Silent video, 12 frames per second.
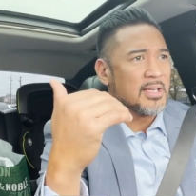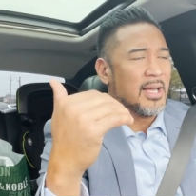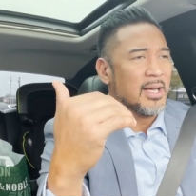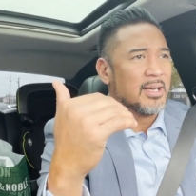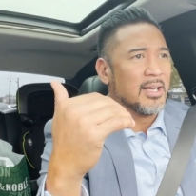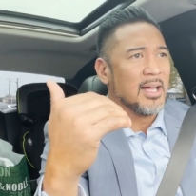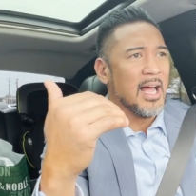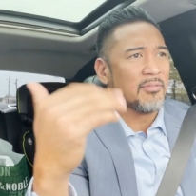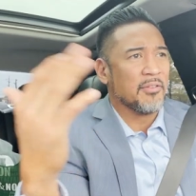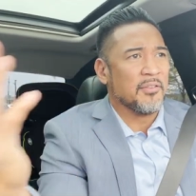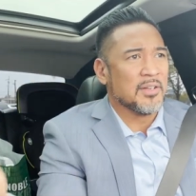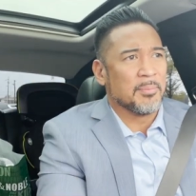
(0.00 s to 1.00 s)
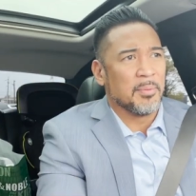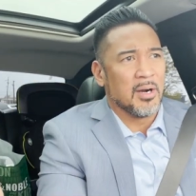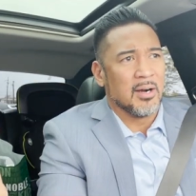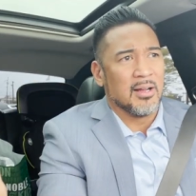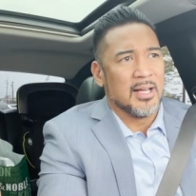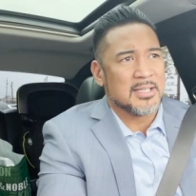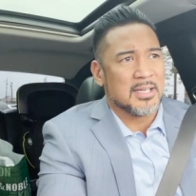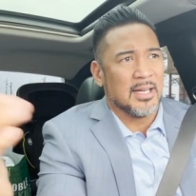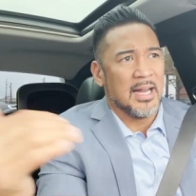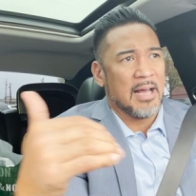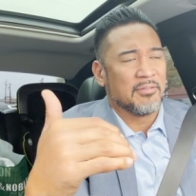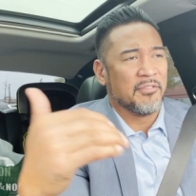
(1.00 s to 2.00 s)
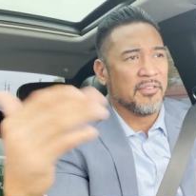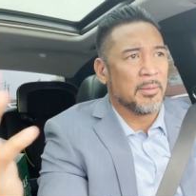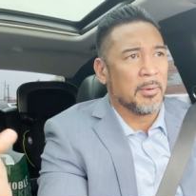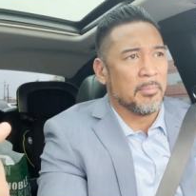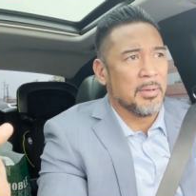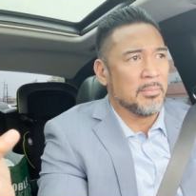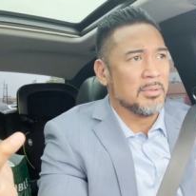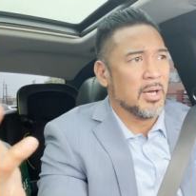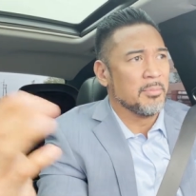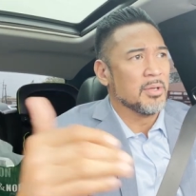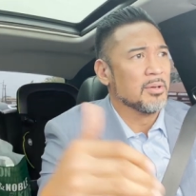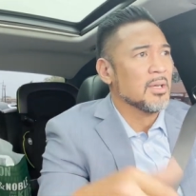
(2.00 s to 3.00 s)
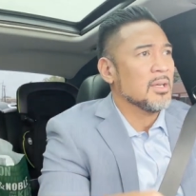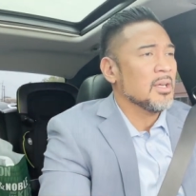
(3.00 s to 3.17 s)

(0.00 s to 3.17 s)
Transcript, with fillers: Uh, I have to fill up our Escalade. have to fill up our BMW.